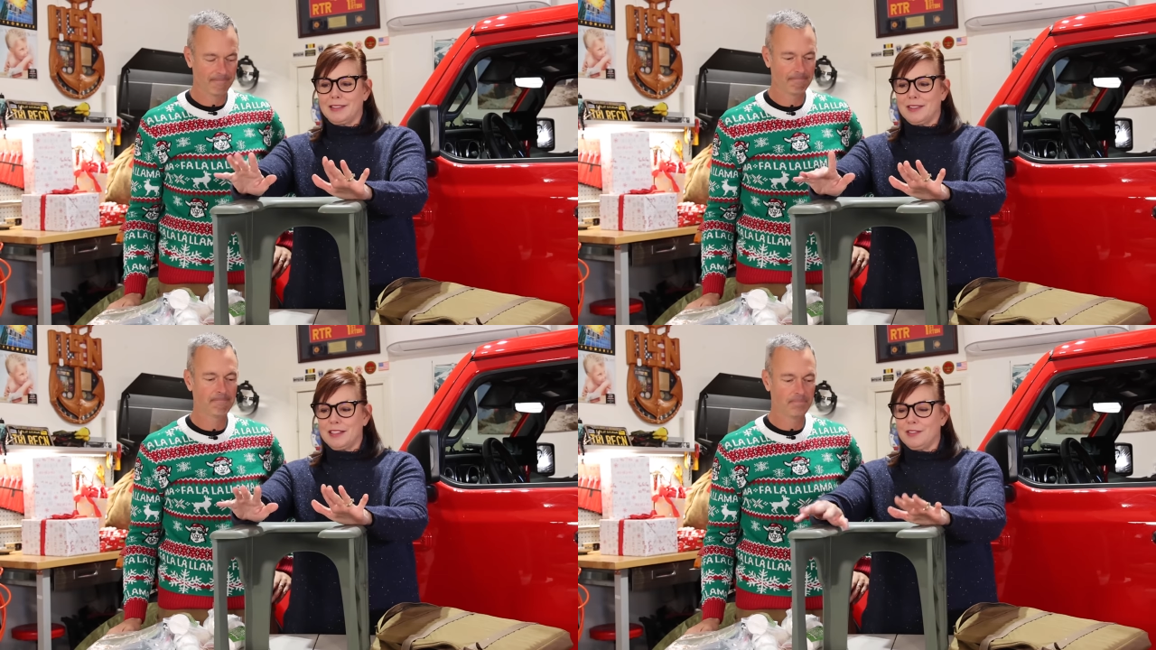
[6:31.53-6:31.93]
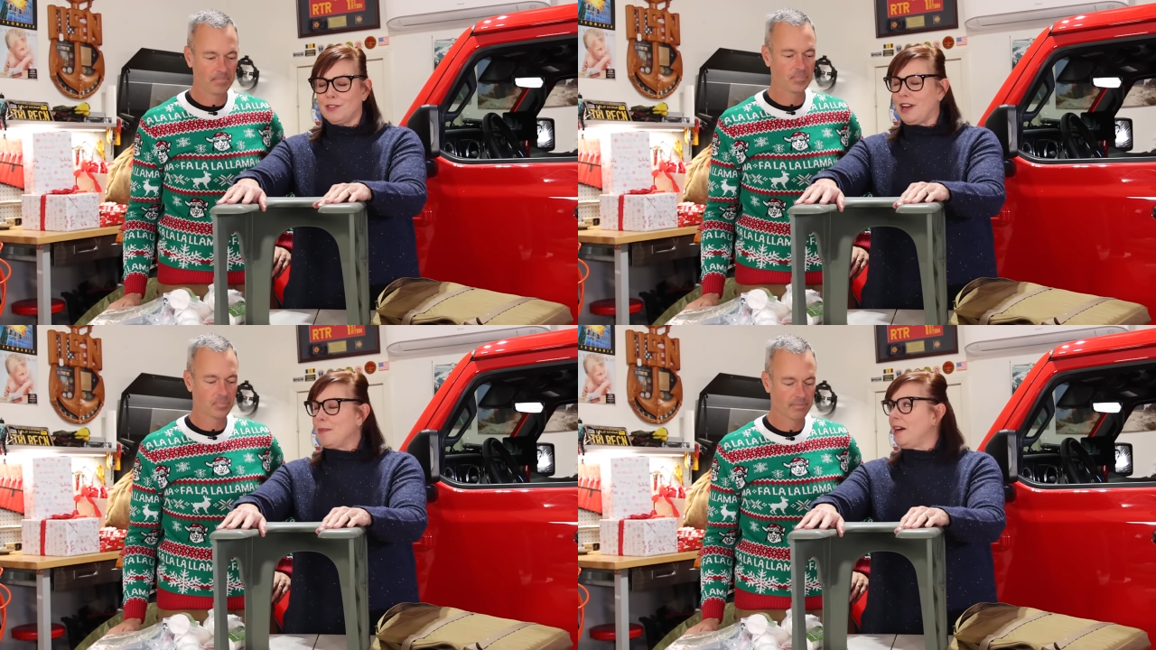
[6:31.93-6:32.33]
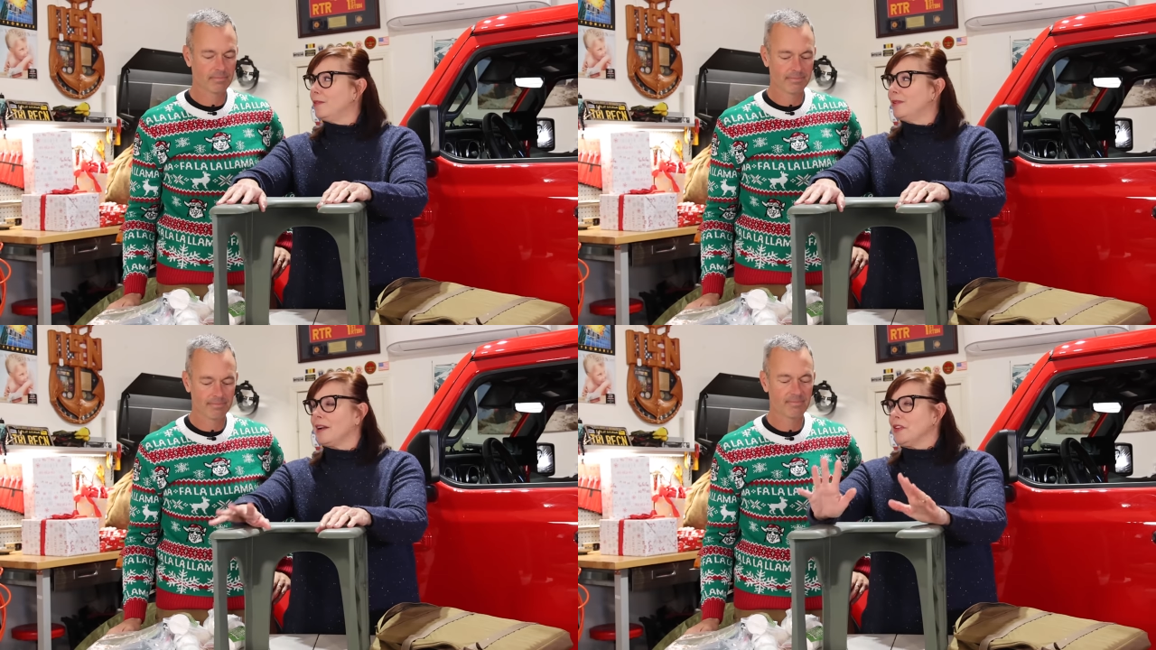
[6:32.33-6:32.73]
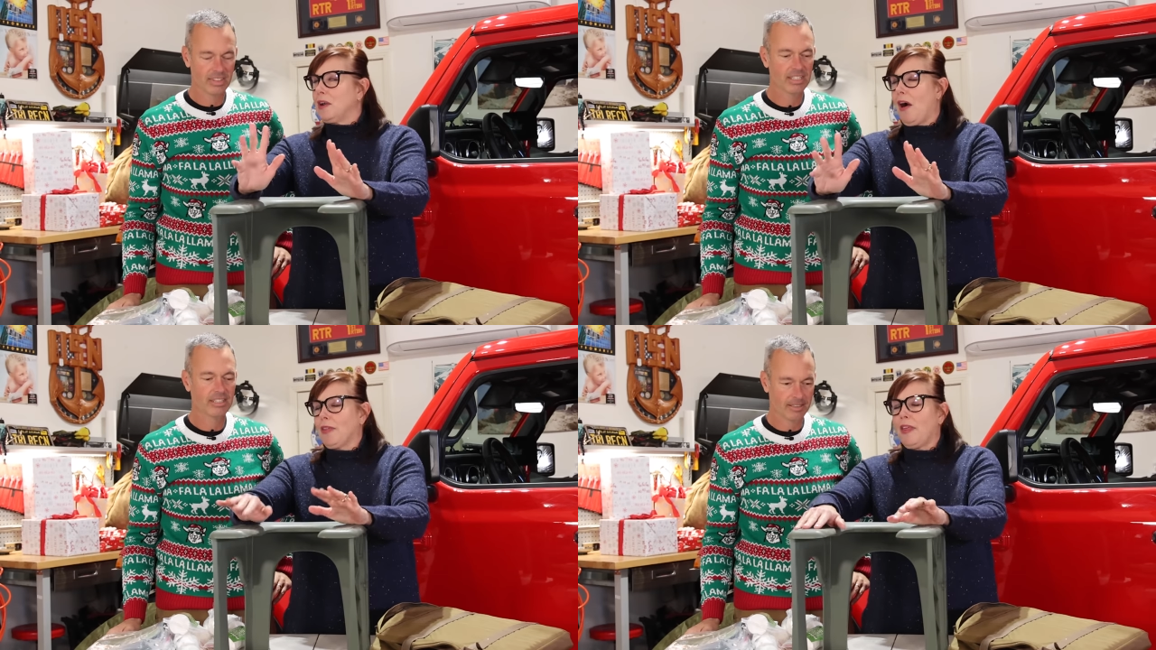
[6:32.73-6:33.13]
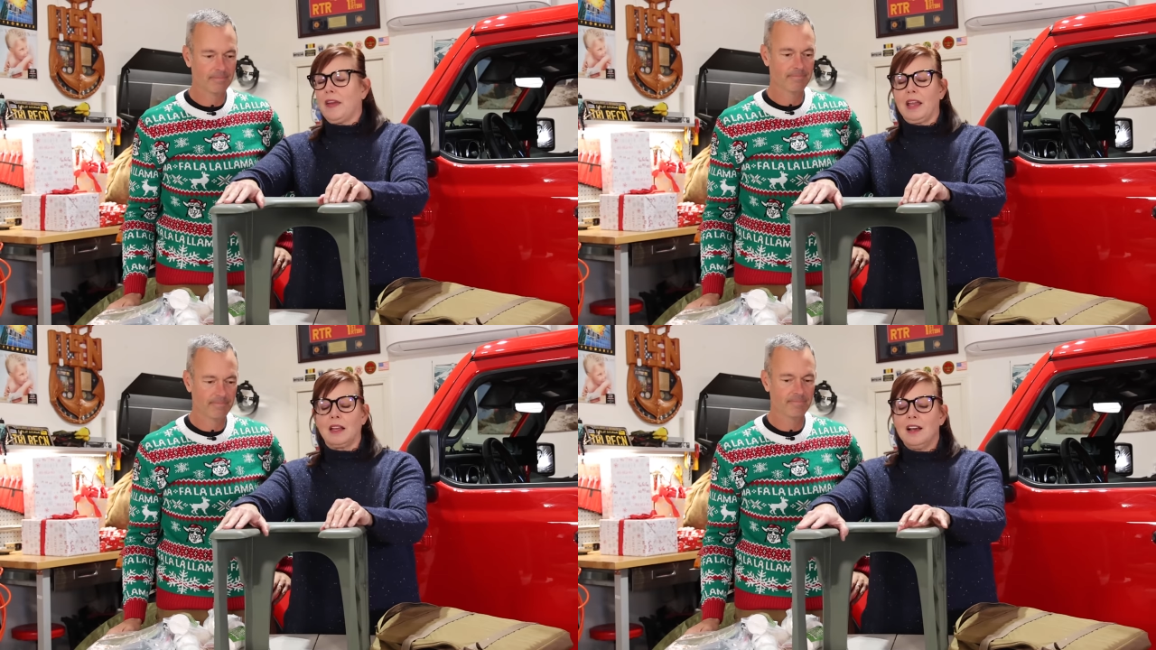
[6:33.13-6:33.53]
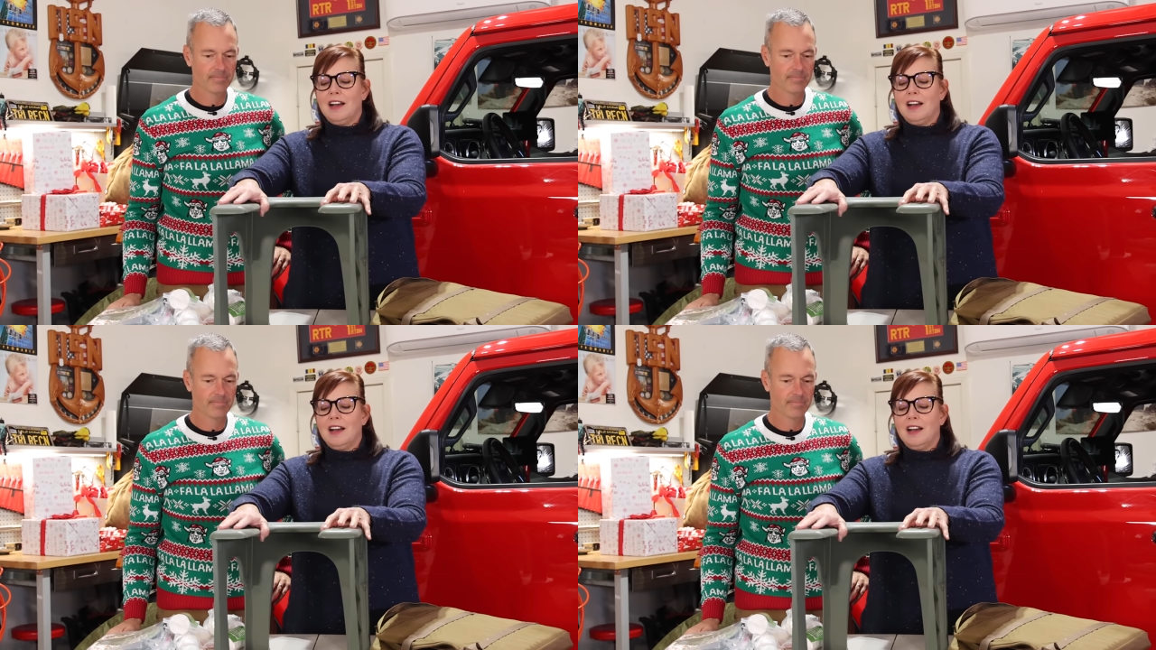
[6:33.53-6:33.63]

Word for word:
Speaker 1: the tripod, whatever you call the thing.